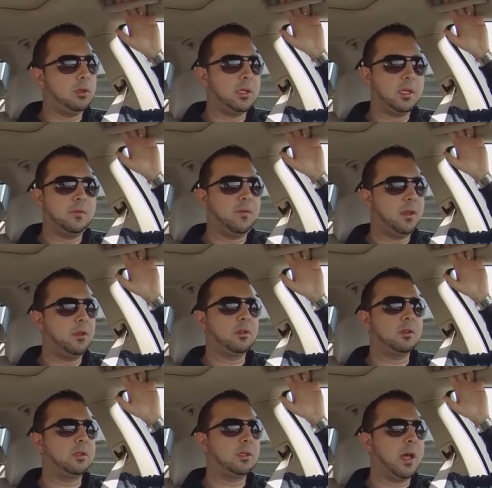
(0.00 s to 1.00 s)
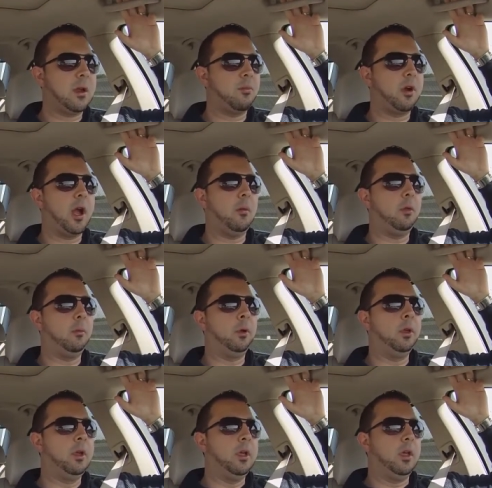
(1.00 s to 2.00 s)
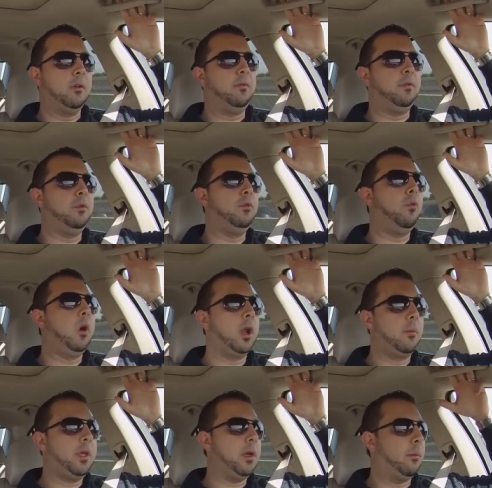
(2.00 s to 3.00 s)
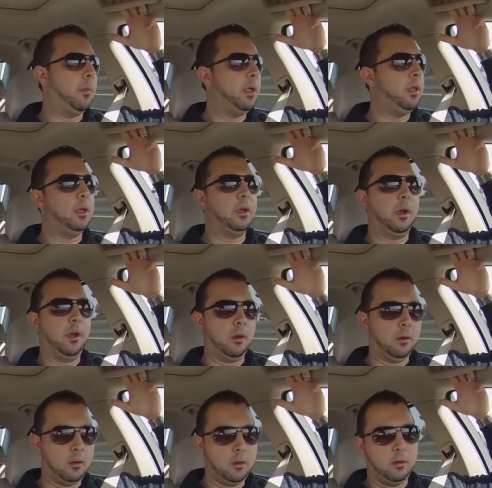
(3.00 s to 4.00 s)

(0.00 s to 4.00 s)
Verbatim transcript: Six figures is not a problem if you want to be a millionaire,